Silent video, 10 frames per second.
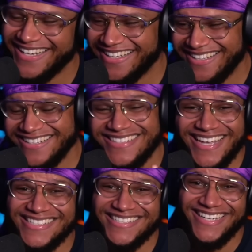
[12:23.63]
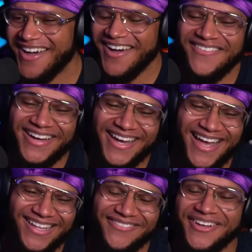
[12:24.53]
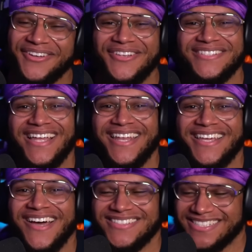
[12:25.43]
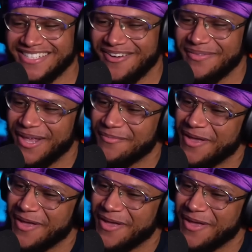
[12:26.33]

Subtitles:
This that shit. Oh my God, let me know what thoughts down in the comment section down below, man.